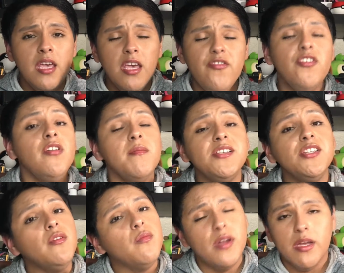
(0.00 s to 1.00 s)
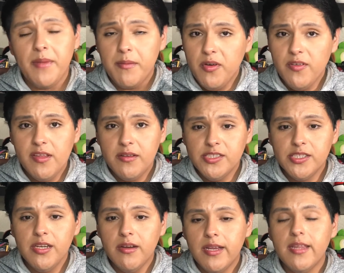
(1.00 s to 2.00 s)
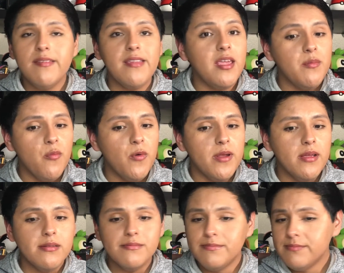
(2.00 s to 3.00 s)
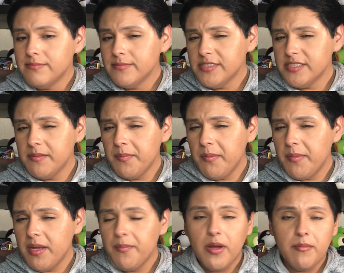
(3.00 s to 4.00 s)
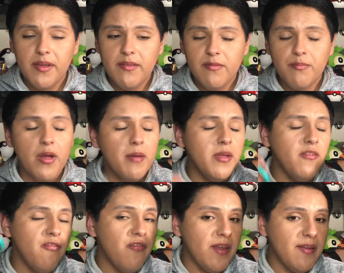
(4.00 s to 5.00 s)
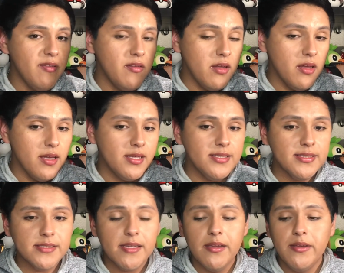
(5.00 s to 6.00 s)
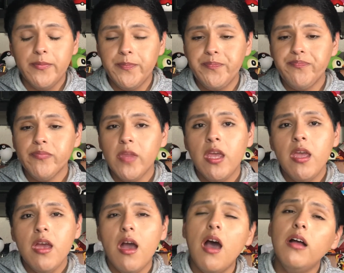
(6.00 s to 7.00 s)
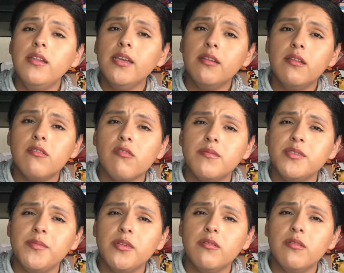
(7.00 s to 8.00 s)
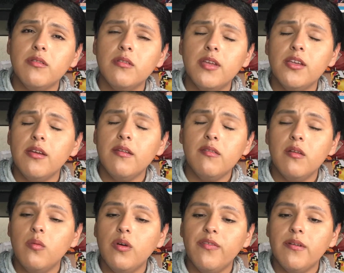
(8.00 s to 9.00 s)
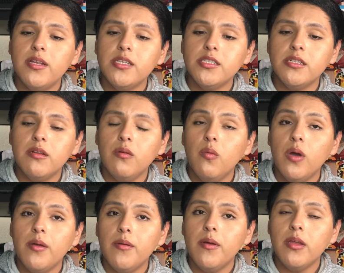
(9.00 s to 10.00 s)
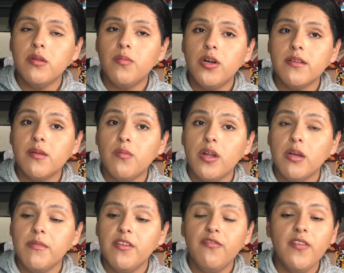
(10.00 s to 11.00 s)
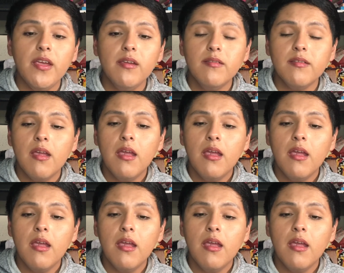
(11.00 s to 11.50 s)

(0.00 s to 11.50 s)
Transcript: If you're new to my channel, welcome. I'm Hazel Jung here, and yes, I am wearing some type of makeup on my face, you guys. I'll link in the description below to let you guys know what foundation and what other products I'm wearing on my face.